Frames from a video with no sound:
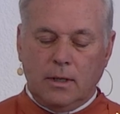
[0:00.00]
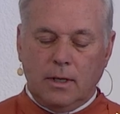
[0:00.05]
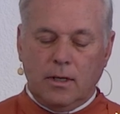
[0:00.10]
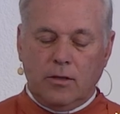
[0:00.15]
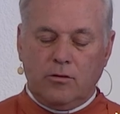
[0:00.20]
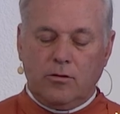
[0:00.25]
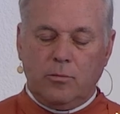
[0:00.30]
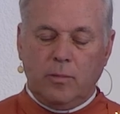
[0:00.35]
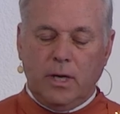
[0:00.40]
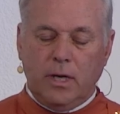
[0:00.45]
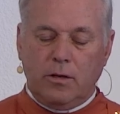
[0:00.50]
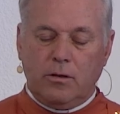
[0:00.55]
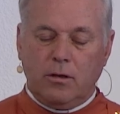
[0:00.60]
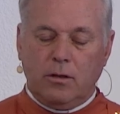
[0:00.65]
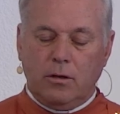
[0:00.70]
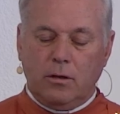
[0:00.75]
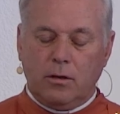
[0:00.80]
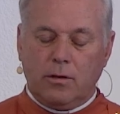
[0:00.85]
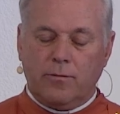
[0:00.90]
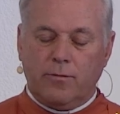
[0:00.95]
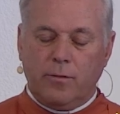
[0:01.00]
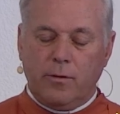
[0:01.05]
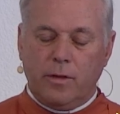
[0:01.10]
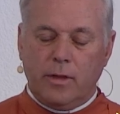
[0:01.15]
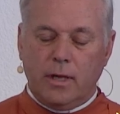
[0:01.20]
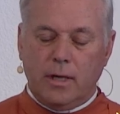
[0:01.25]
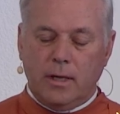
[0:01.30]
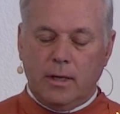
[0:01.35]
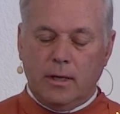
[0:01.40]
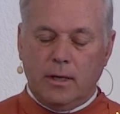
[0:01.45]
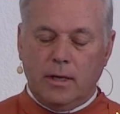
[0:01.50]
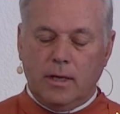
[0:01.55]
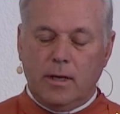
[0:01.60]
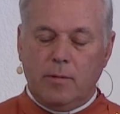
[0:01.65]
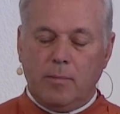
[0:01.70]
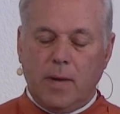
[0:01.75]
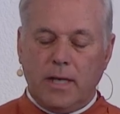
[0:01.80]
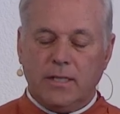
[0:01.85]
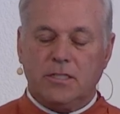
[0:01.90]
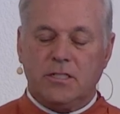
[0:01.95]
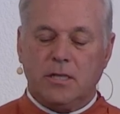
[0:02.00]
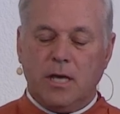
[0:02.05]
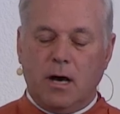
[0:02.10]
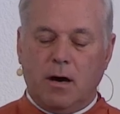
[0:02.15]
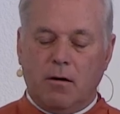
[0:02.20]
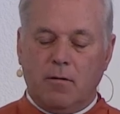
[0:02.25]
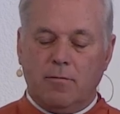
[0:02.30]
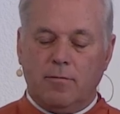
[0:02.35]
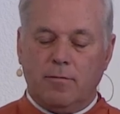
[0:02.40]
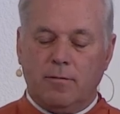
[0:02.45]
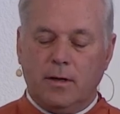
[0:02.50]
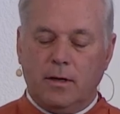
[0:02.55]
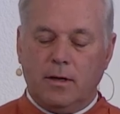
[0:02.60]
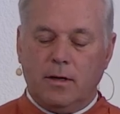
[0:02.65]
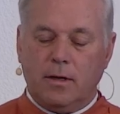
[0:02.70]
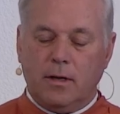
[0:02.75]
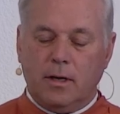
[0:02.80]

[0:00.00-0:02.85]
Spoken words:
Teach me to look for thee in myself